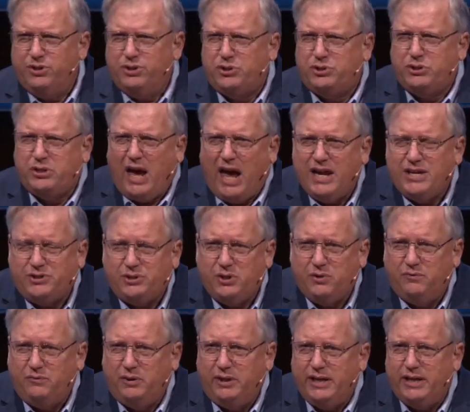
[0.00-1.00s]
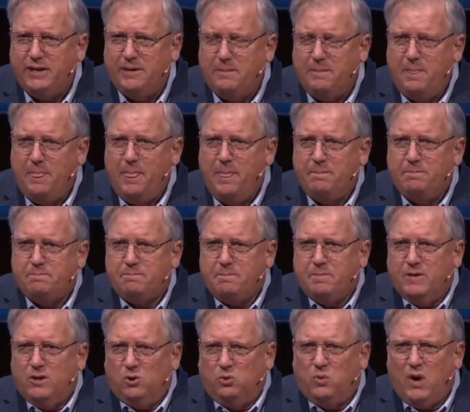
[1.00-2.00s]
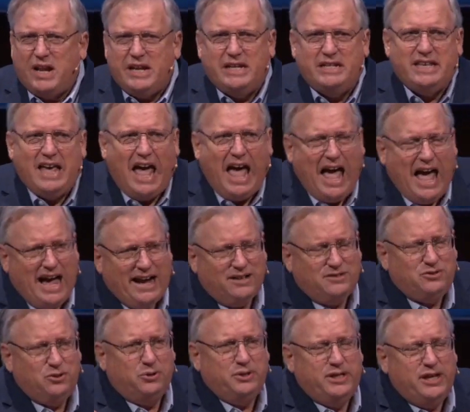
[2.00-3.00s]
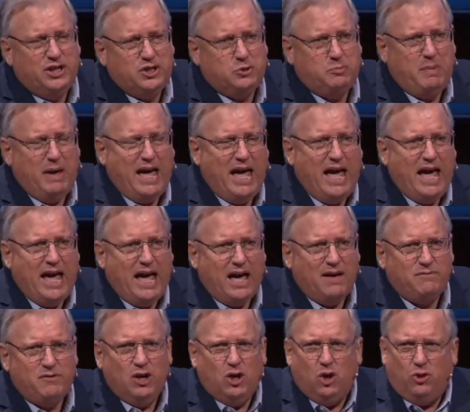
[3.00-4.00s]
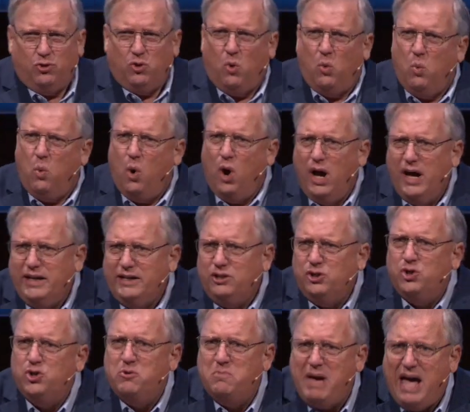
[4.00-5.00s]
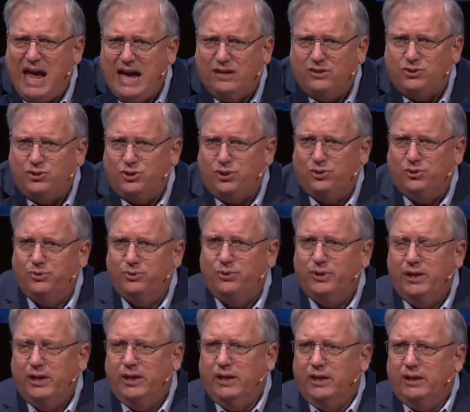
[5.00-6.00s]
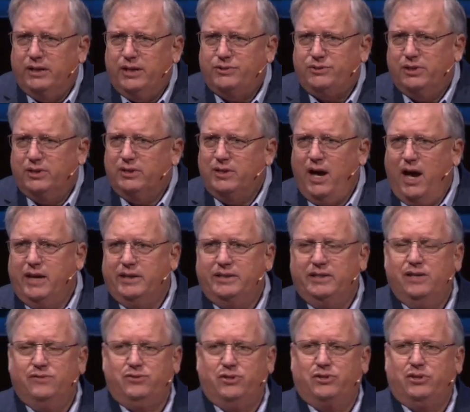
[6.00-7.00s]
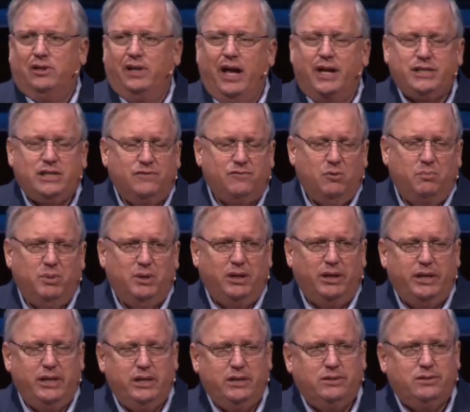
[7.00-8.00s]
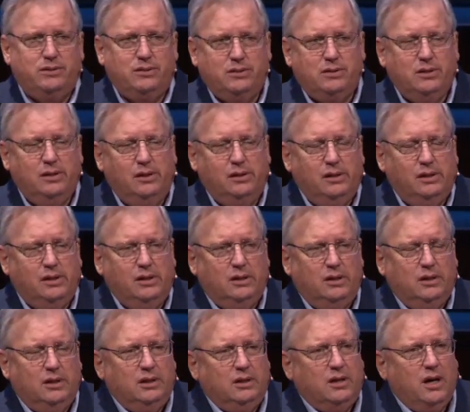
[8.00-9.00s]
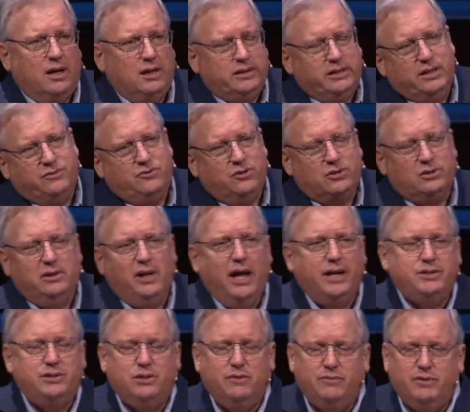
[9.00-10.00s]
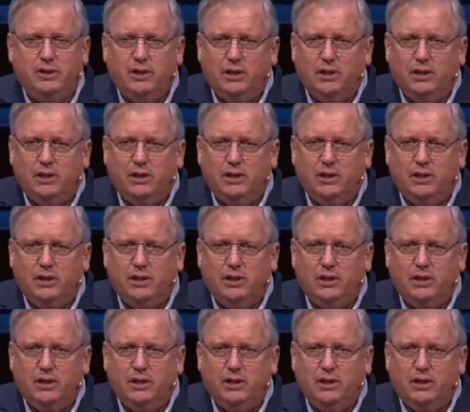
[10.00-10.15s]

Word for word: decisively, ready to act on His behalf, the one who made you Listen, God gives us lots of abilities, God gives us lots of